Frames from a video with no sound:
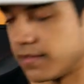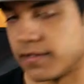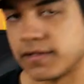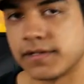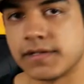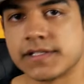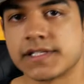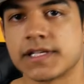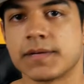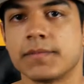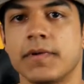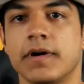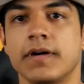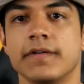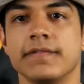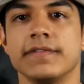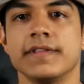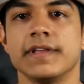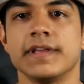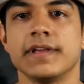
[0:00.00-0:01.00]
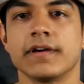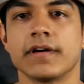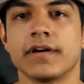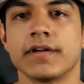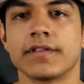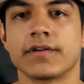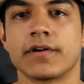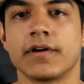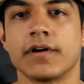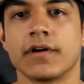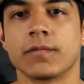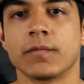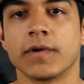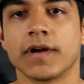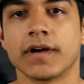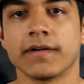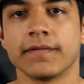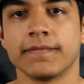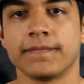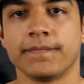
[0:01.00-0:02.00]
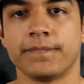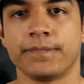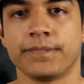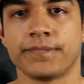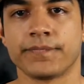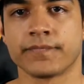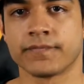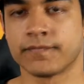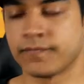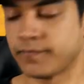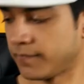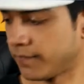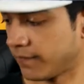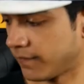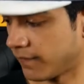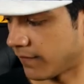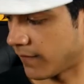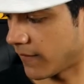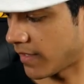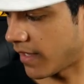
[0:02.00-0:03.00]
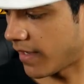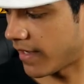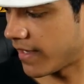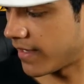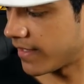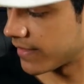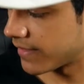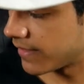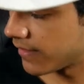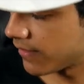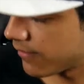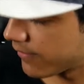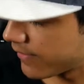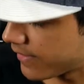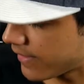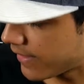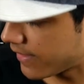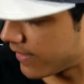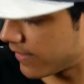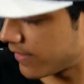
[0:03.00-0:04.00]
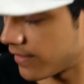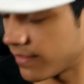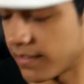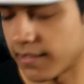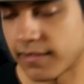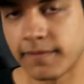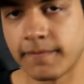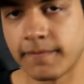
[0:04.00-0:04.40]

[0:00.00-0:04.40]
some of the other hardware. I carry a